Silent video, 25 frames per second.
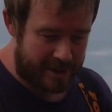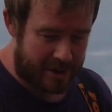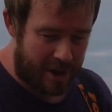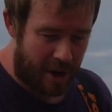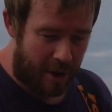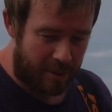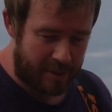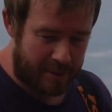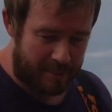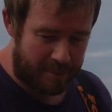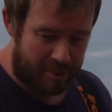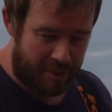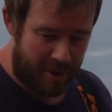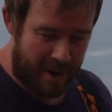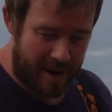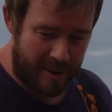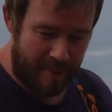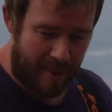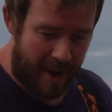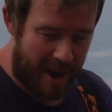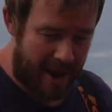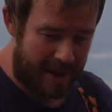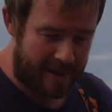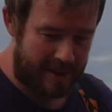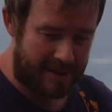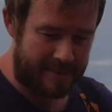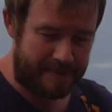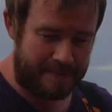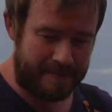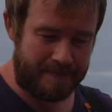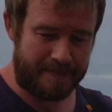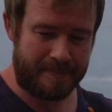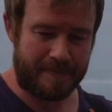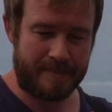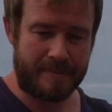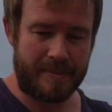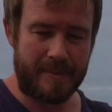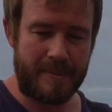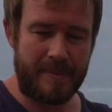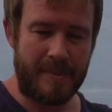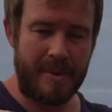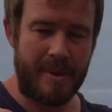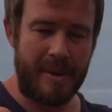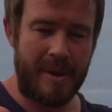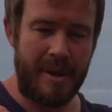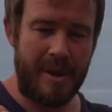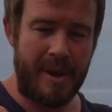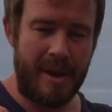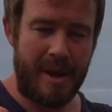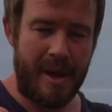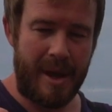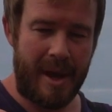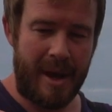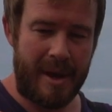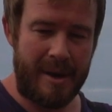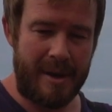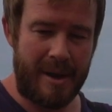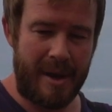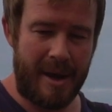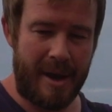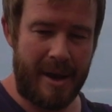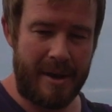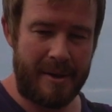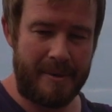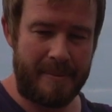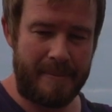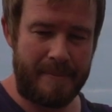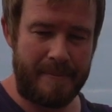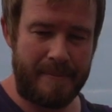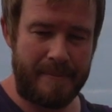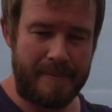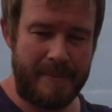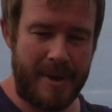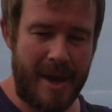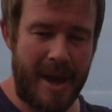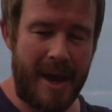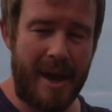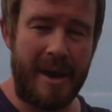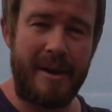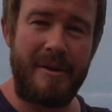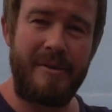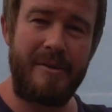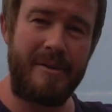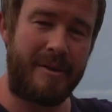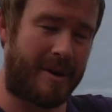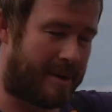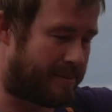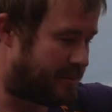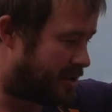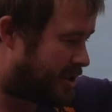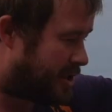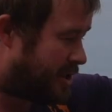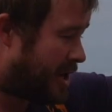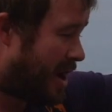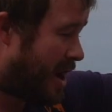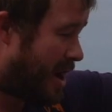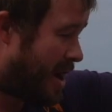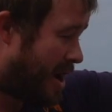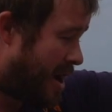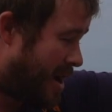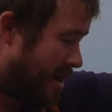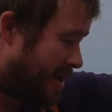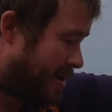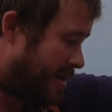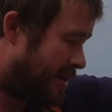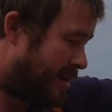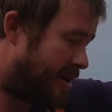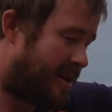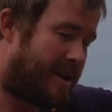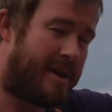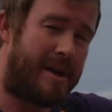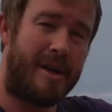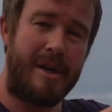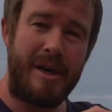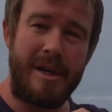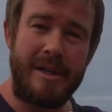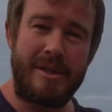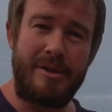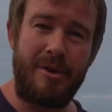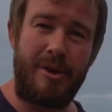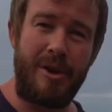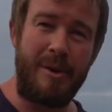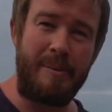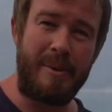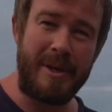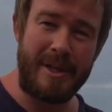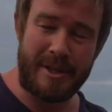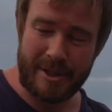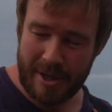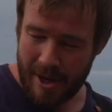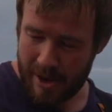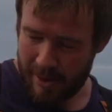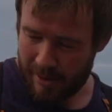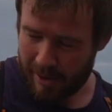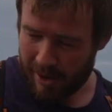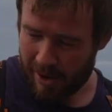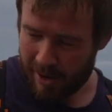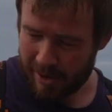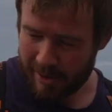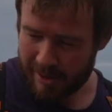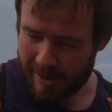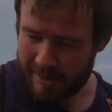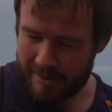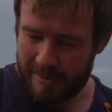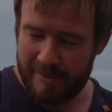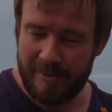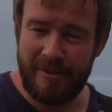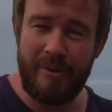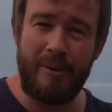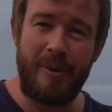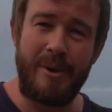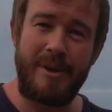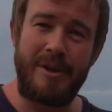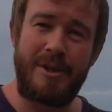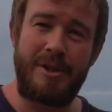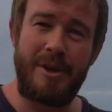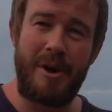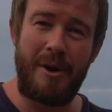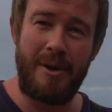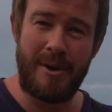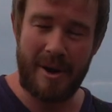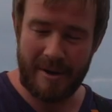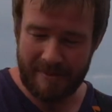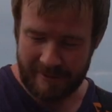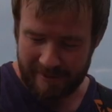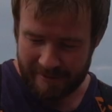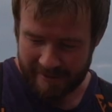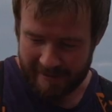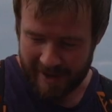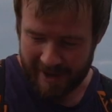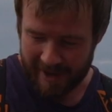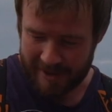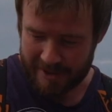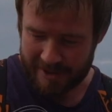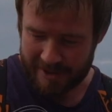It's holding pretty well, and yeah, I'm sure it's not going to be too long before we can show you another fish.